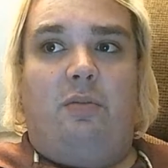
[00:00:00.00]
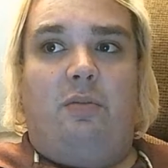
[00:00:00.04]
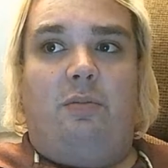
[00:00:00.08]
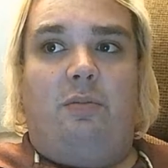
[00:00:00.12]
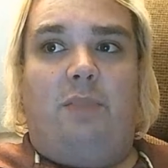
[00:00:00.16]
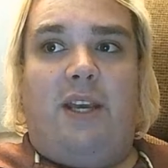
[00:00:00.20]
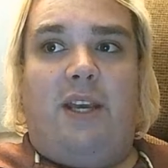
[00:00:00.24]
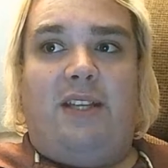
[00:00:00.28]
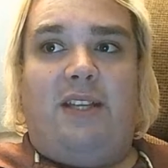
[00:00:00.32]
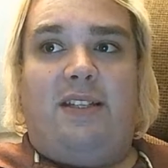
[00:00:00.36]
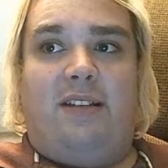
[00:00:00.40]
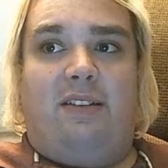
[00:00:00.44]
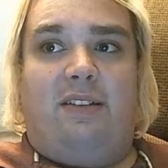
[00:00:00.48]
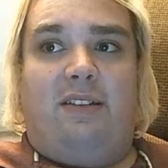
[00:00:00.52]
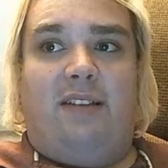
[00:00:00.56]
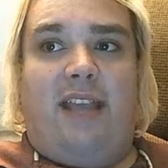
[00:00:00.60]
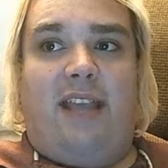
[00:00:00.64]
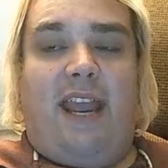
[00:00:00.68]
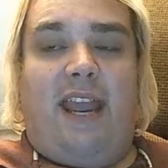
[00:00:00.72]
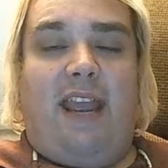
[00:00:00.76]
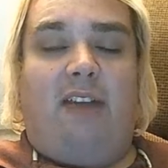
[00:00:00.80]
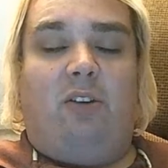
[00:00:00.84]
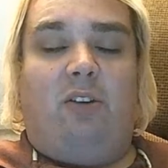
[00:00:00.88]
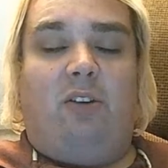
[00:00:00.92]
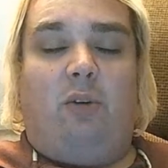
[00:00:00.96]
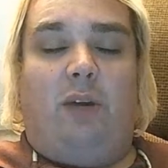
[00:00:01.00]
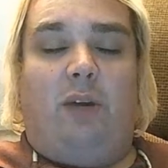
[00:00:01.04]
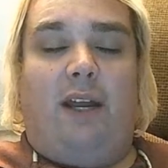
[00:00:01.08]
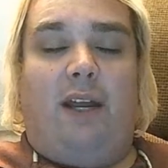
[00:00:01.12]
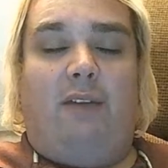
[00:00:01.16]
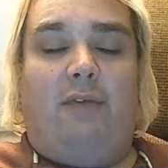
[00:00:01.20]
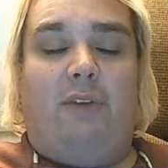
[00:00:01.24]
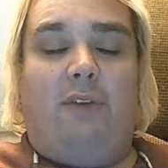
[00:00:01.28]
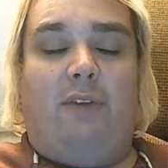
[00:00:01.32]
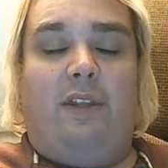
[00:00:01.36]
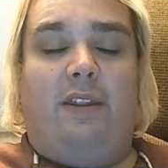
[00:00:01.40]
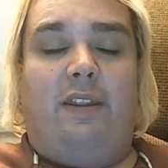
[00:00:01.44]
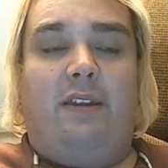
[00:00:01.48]
basically handle
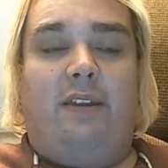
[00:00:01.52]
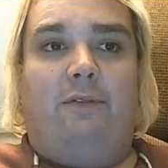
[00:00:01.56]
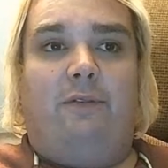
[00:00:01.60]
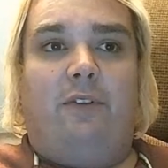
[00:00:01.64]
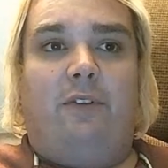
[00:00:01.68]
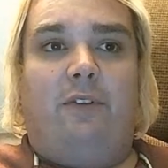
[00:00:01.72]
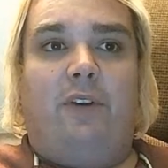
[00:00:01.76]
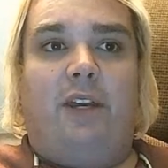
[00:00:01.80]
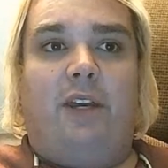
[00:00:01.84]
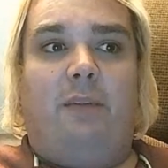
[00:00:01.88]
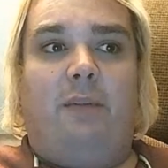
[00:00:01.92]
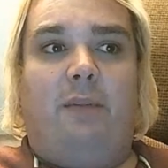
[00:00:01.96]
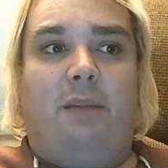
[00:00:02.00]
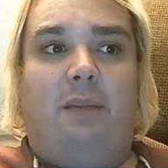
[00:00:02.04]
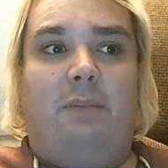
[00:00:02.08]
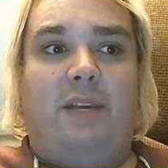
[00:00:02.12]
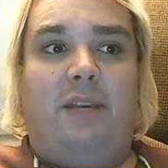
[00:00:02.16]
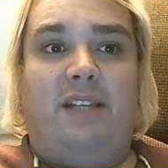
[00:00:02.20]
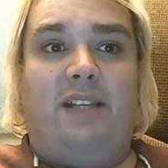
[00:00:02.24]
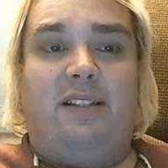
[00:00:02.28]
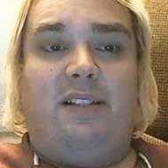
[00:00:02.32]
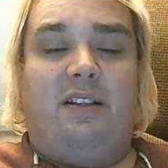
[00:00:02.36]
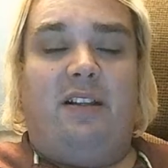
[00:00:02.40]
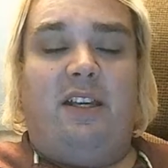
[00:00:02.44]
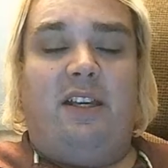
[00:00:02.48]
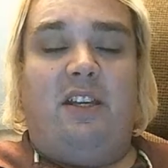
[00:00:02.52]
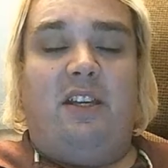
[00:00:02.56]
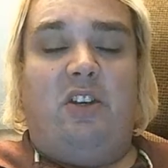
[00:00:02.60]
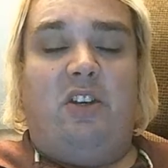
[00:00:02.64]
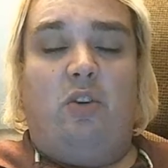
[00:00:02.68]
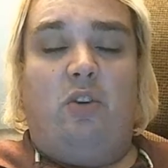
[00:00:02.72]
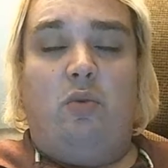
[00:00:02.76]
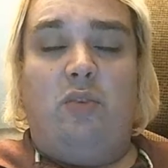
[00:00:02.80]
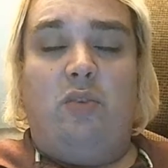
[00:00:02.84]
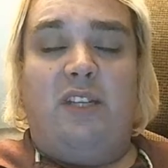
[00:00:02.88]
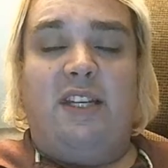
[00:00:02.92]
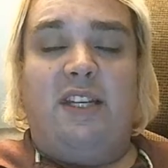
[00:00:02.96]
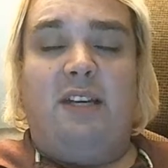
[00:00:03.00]
everything for him and basically
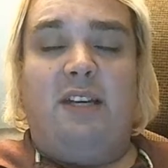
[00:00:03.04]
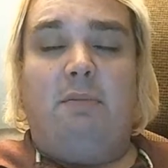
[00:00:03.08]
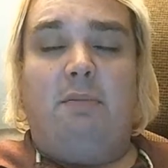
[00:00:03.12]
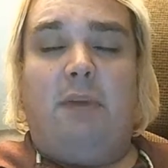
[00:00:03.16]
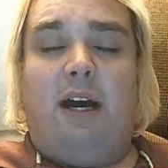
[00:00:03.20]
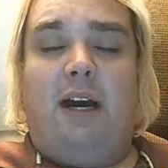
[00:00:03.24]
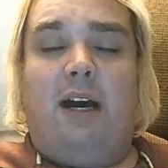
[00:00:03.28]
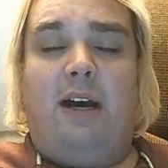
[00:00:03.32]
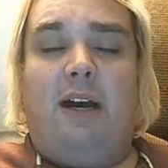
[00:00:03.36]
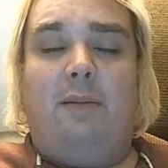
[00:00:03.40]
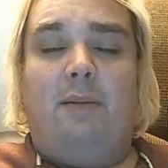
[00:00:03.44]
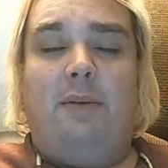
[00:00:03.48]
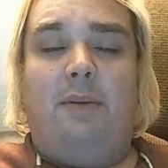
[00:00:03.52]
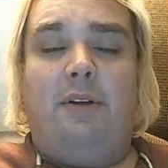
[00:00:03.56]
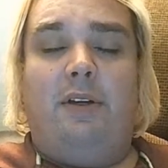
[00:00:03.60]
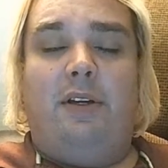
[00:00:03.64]
using Mob